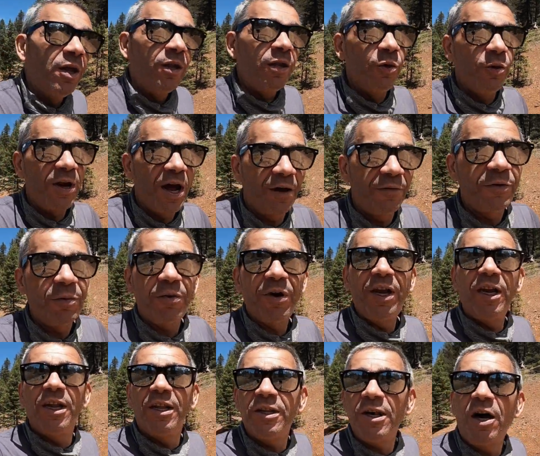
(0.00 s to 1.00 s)
You would have to
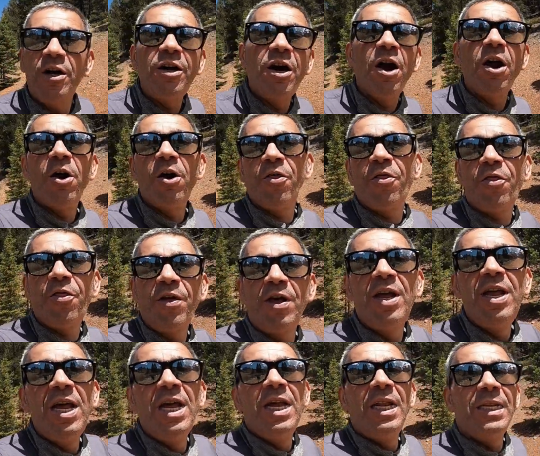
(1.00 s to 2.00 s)
bring in a ton of earth,
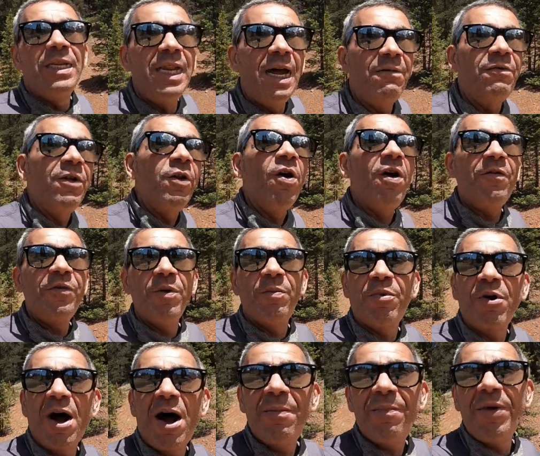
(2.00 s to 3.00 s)
level off your
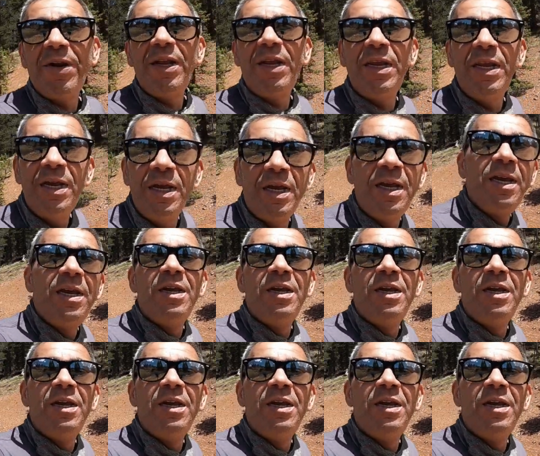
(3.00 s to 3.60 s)
property